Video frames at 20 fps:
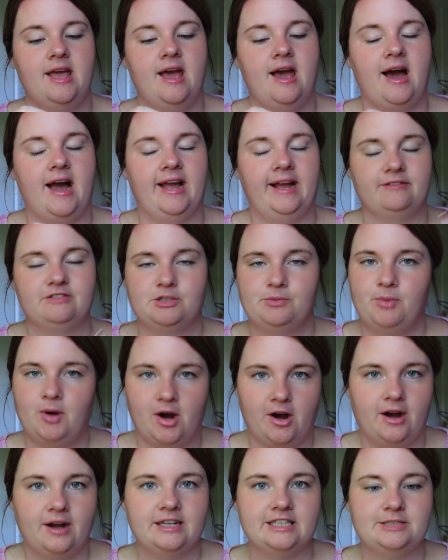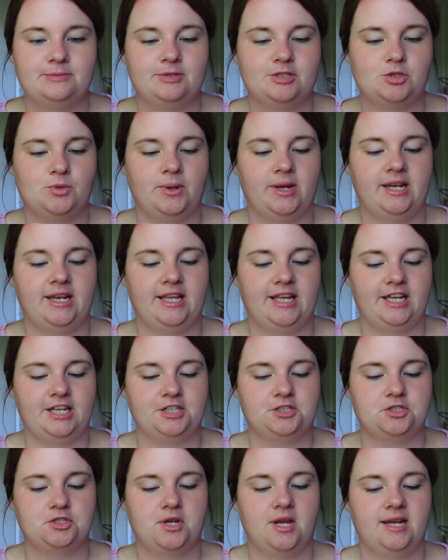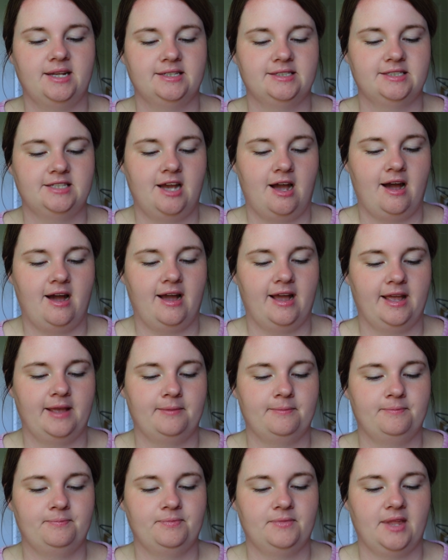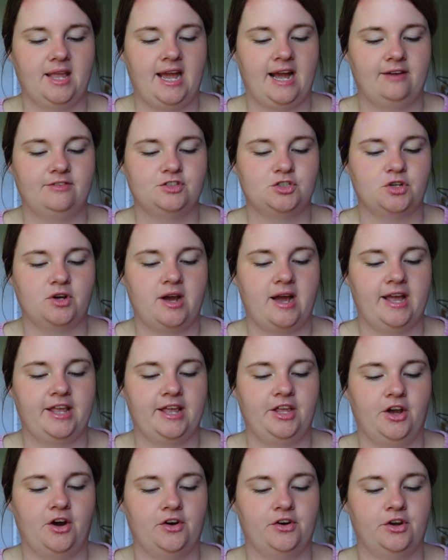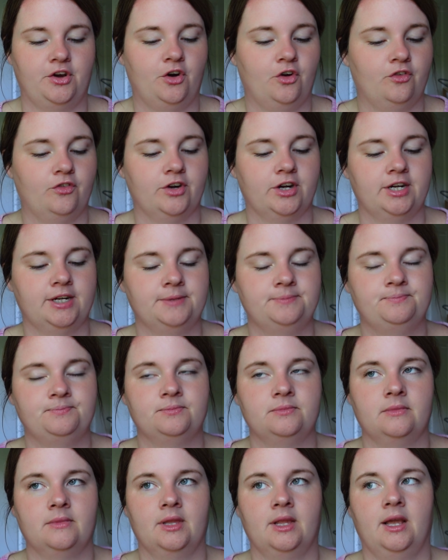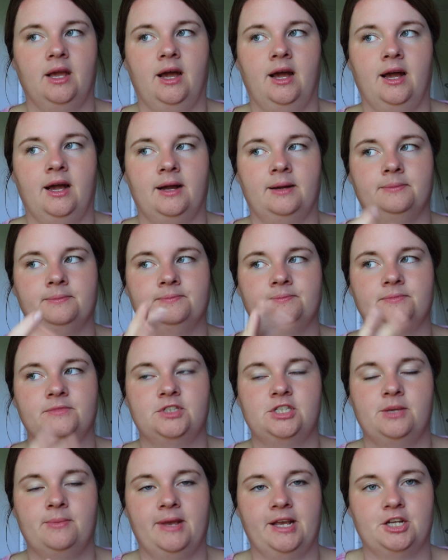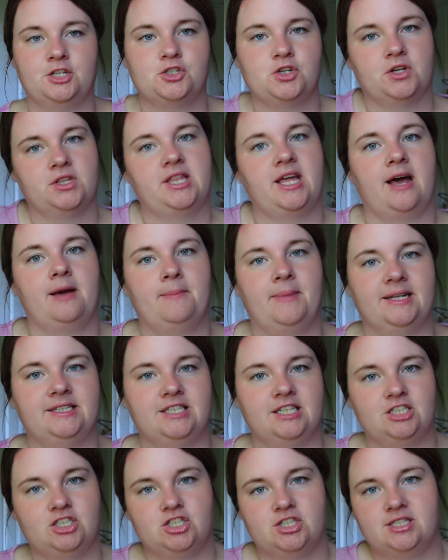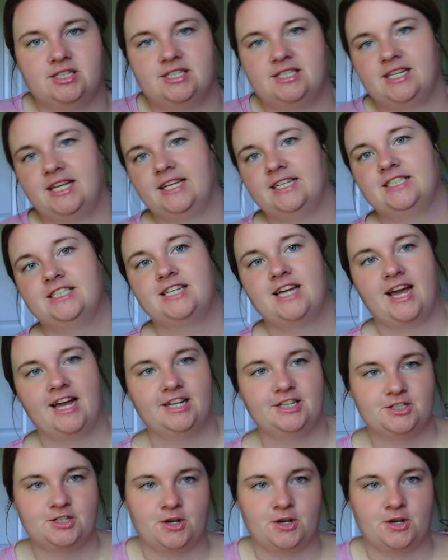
I have to pause between each time after I yarn over to make sure that my tension stays tight.